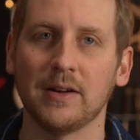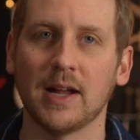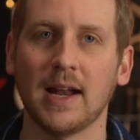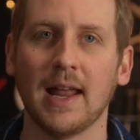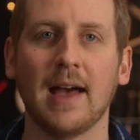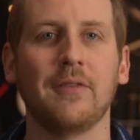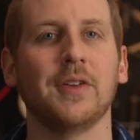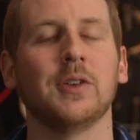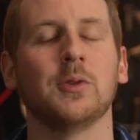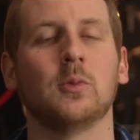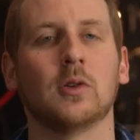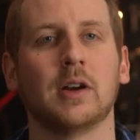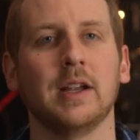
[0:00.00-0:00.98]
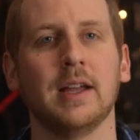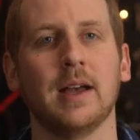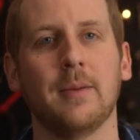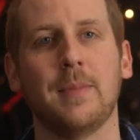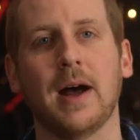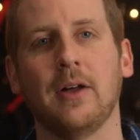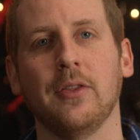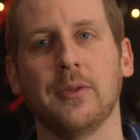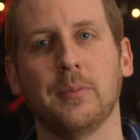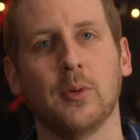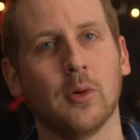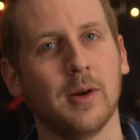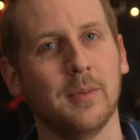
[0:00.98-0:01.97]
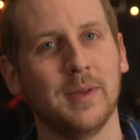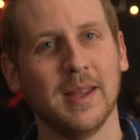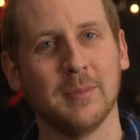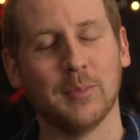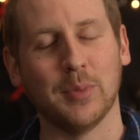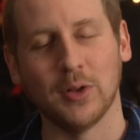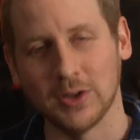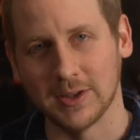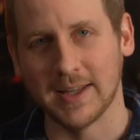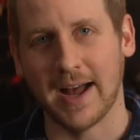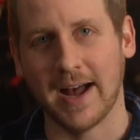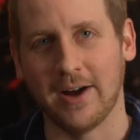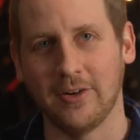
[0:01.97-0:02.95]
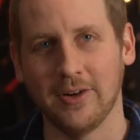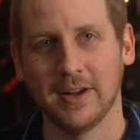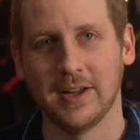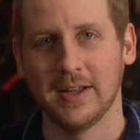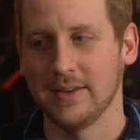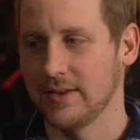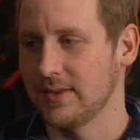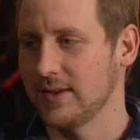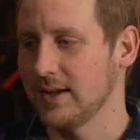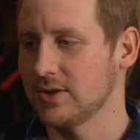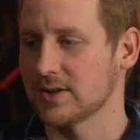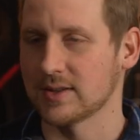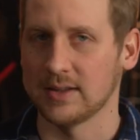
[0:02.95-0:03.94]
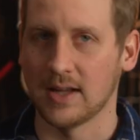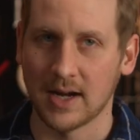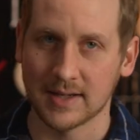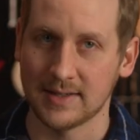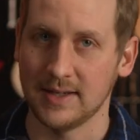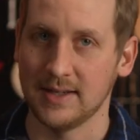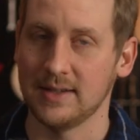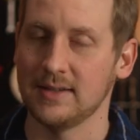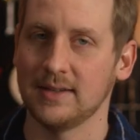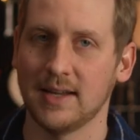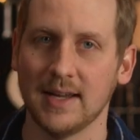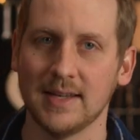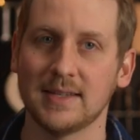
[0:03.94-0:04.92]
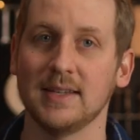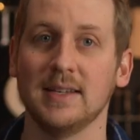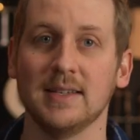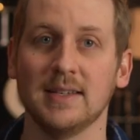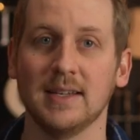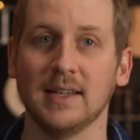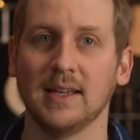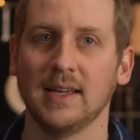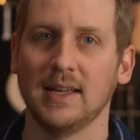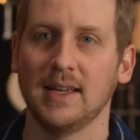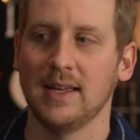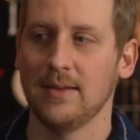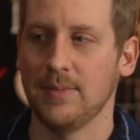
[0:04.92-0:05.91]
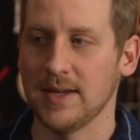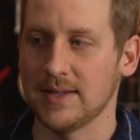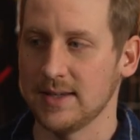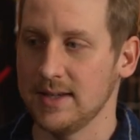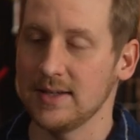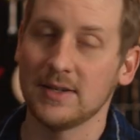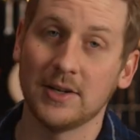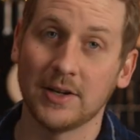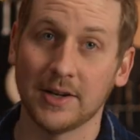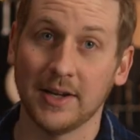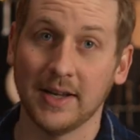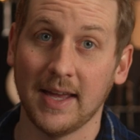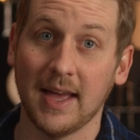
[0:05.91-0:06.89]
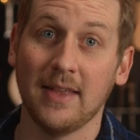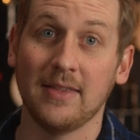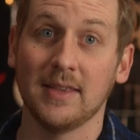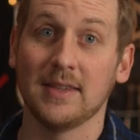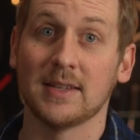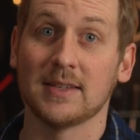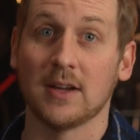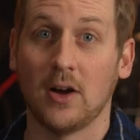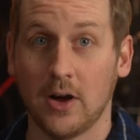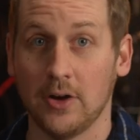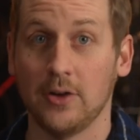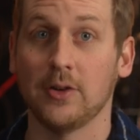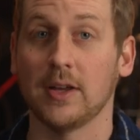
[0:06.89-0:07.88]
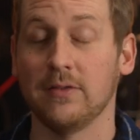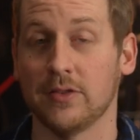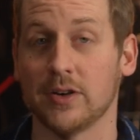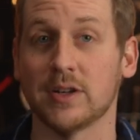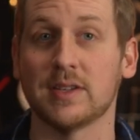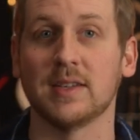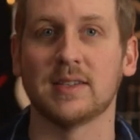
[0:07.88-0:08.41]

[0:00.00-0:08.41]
not having to worry about the port being pulled out. The thing just locks in nice and easy. It makes it easier, again, that this auto converts the